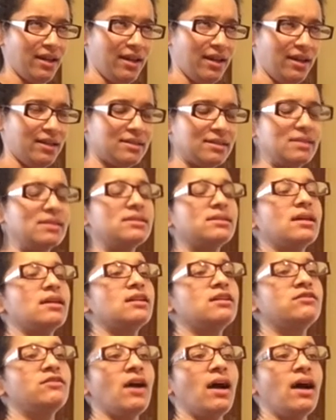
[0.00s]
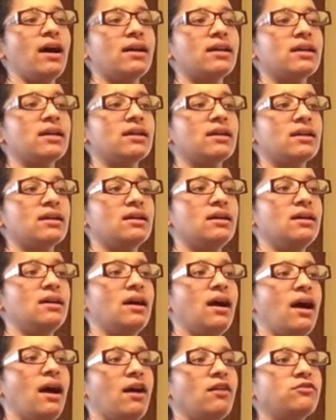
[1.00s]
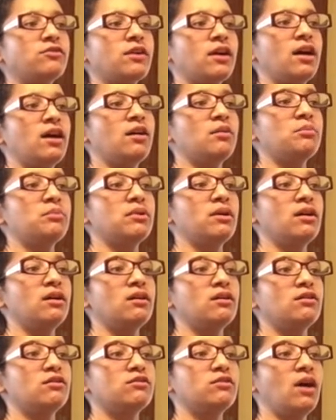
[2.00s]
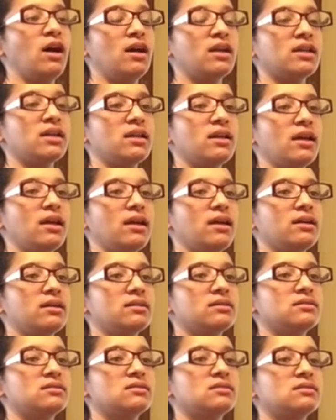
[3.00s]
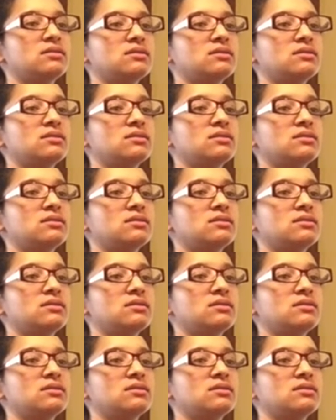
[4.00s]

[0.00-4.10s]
instead of adding a half cup of honey and